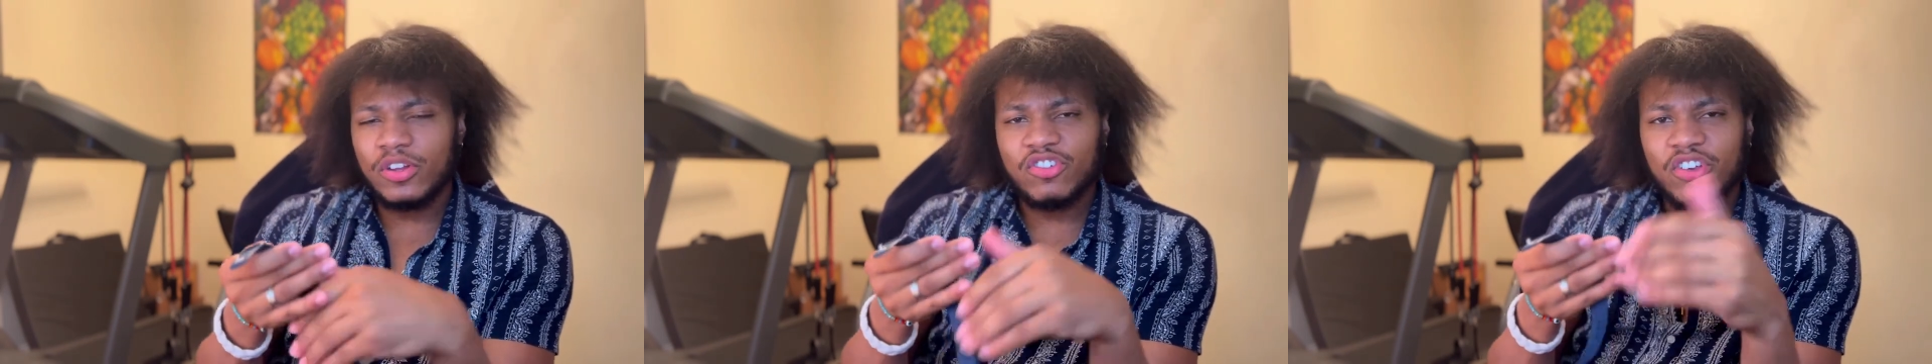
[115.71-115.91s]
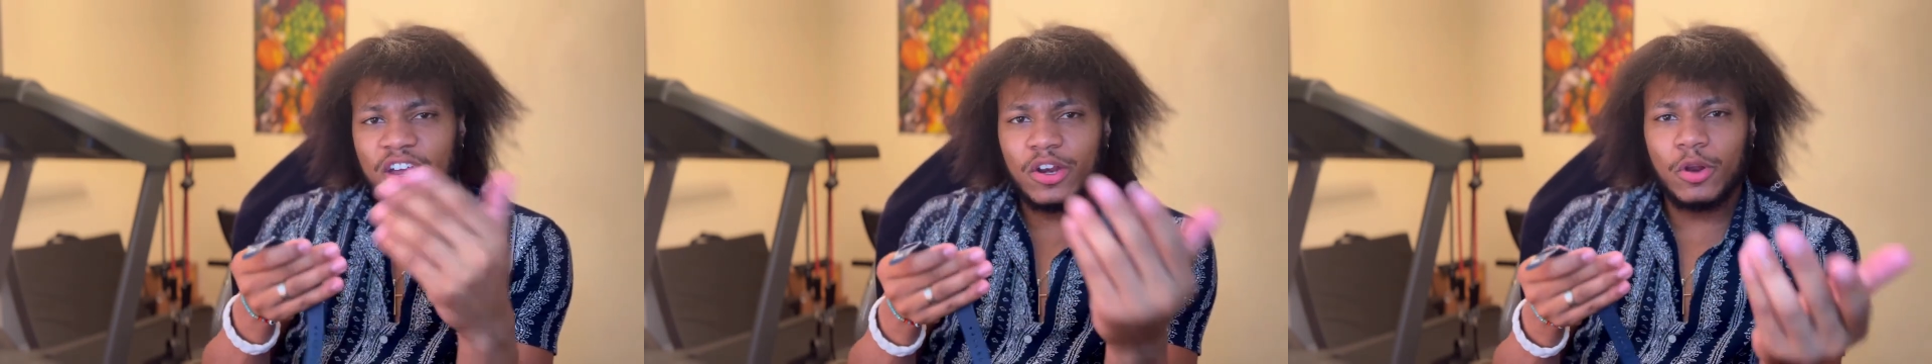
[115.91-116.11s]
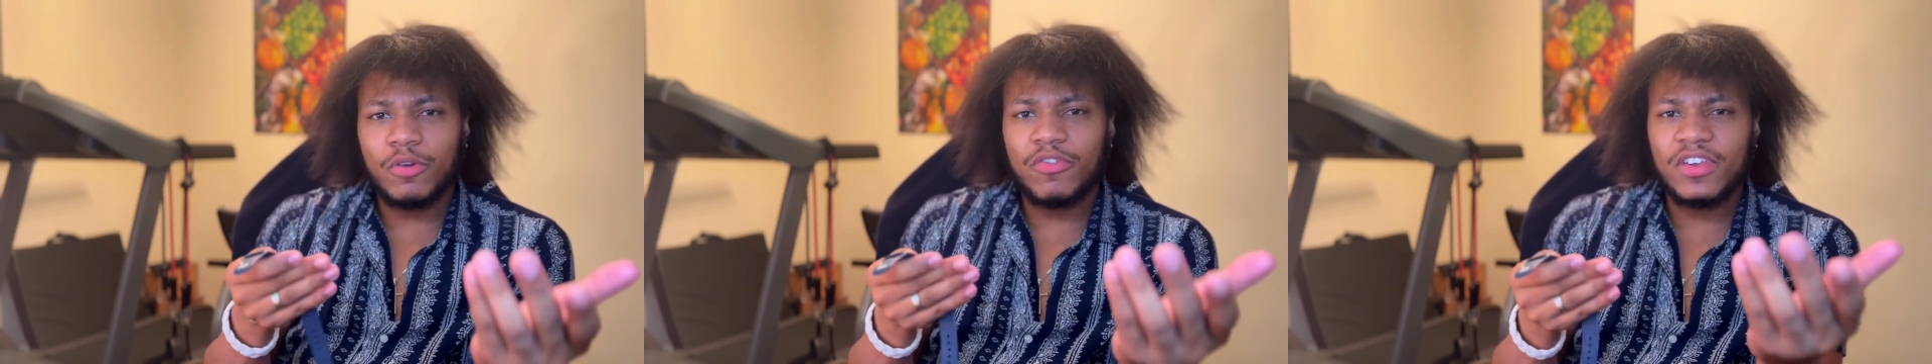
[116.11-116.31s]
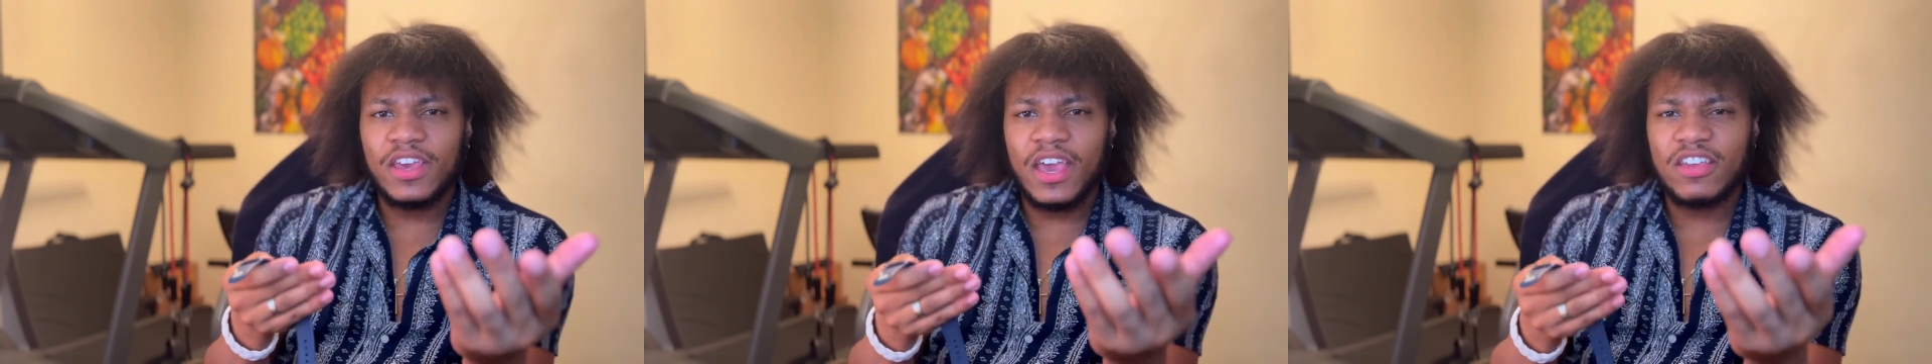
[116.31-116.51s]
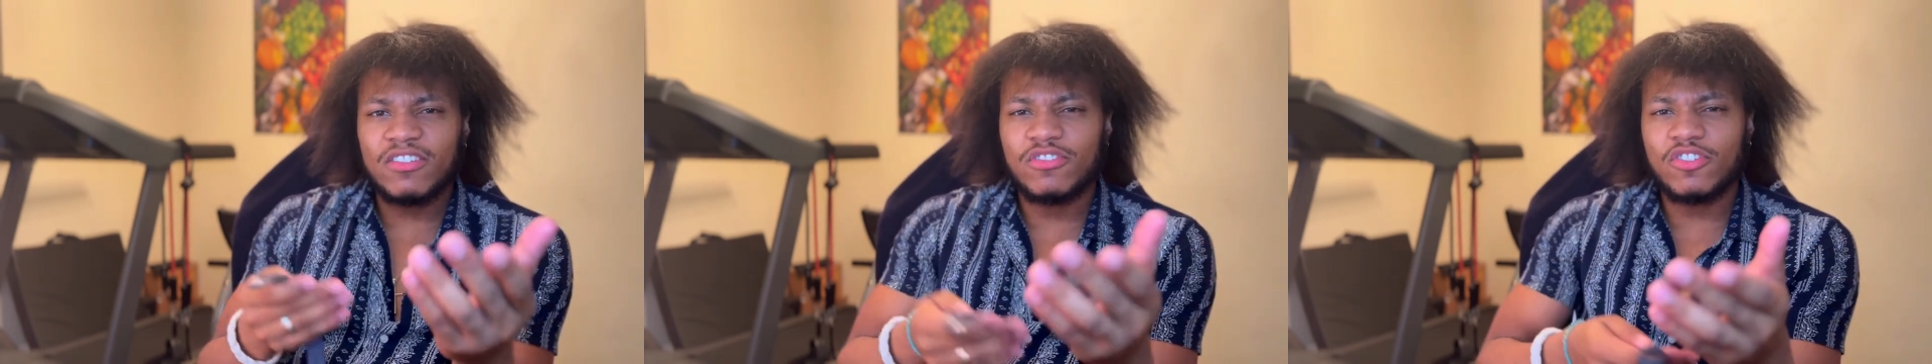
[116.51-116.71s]
check
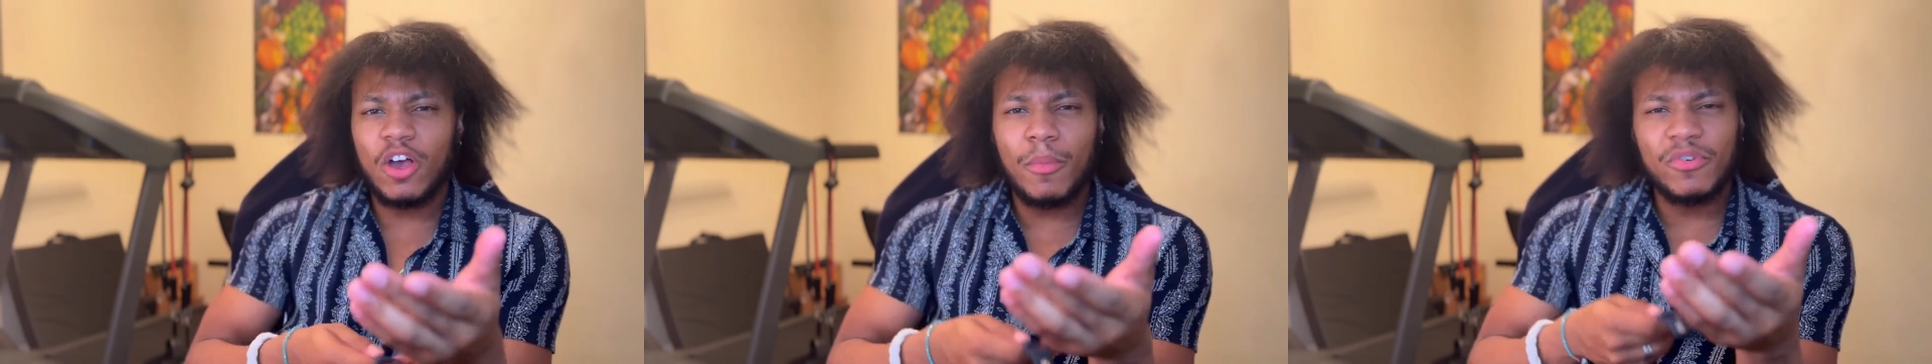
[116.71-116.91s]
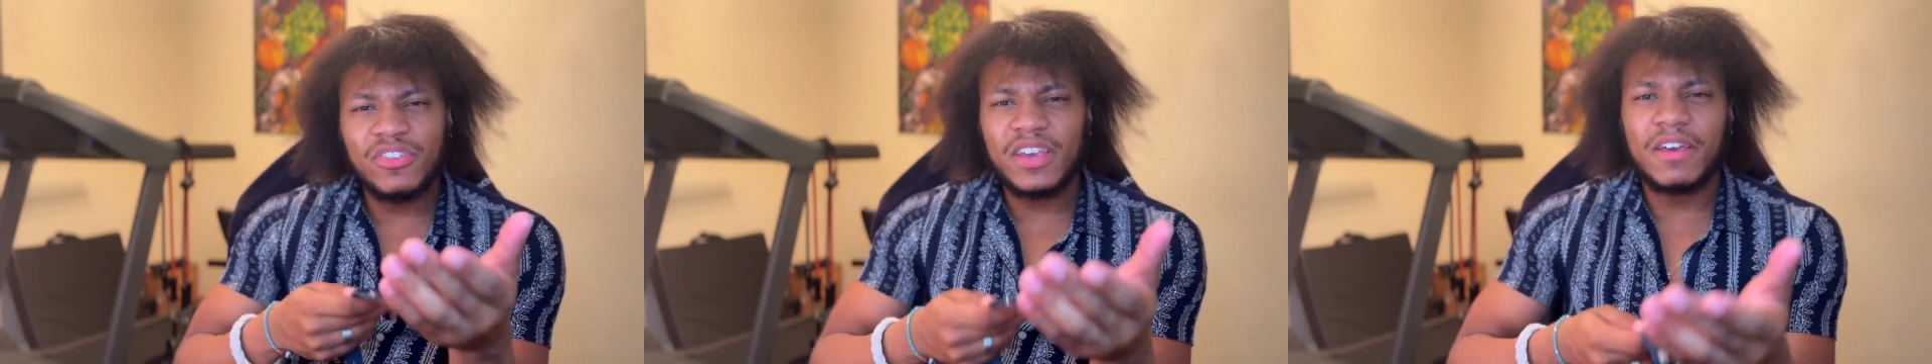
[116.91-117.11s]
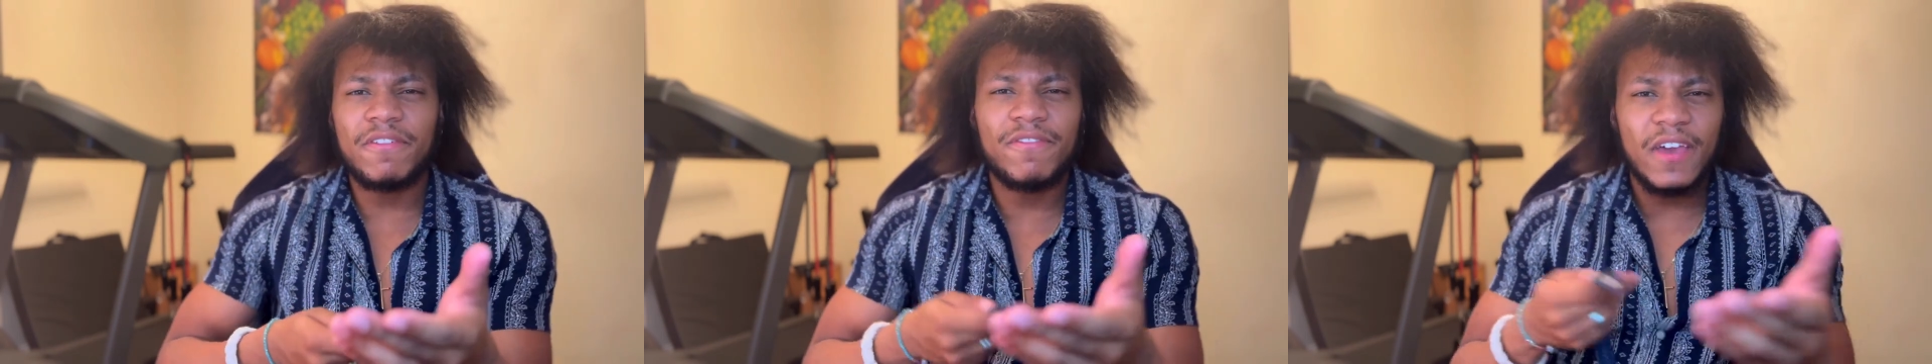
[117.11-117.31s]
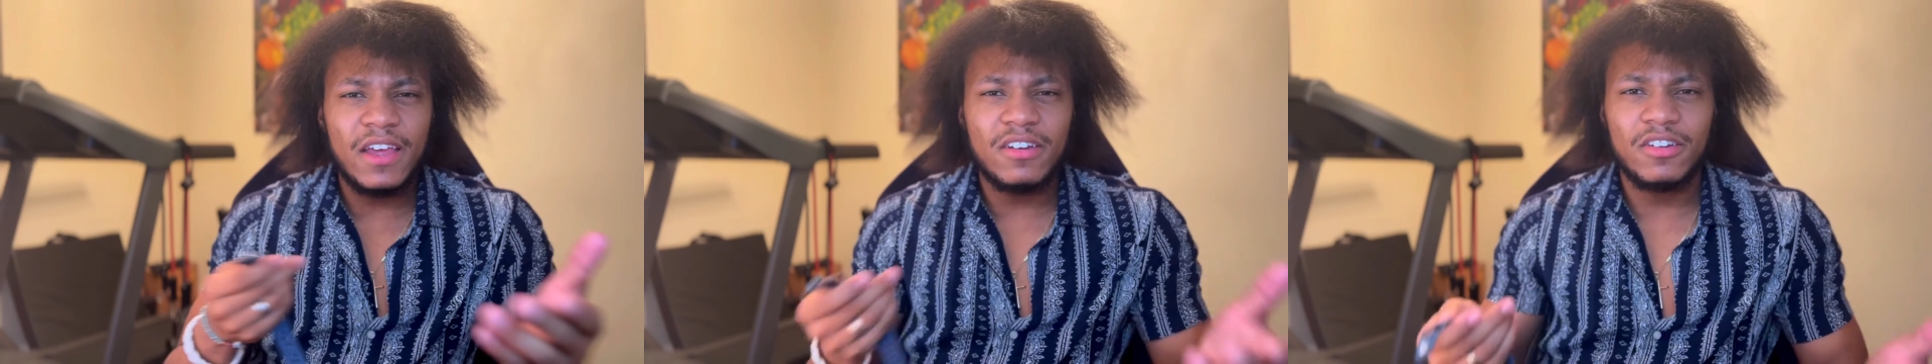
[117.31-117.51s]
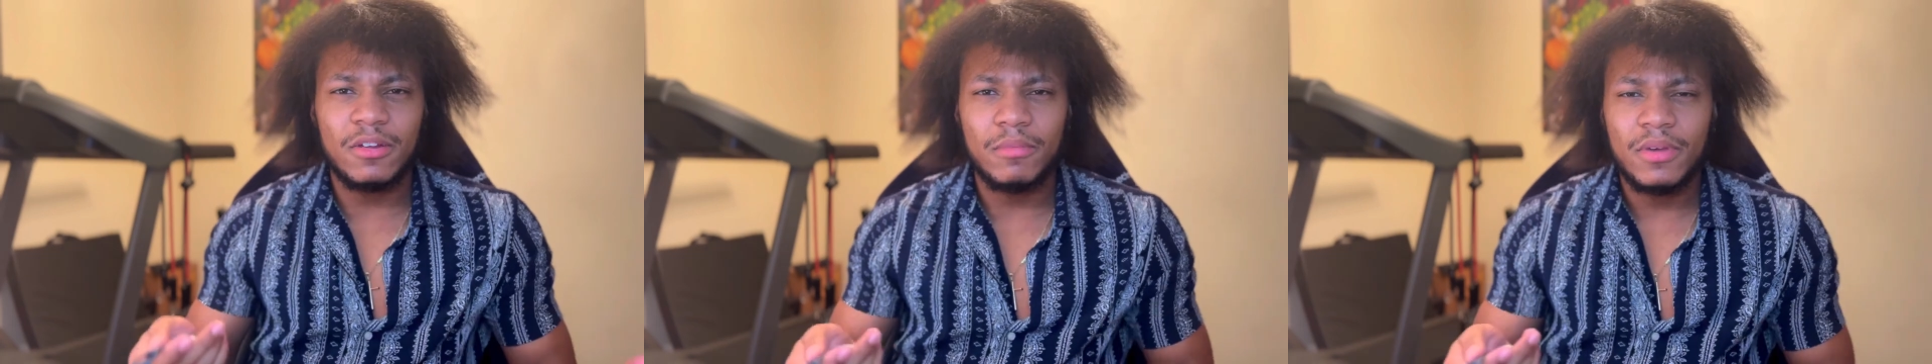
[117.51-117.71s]
notifications, almost like a
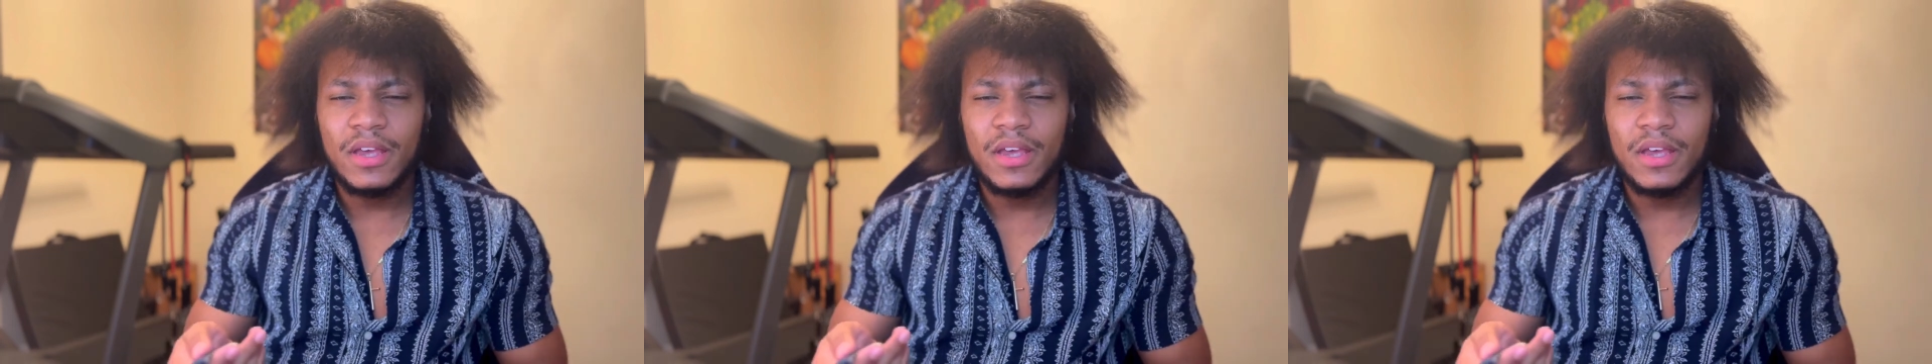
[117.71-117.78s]
phantom.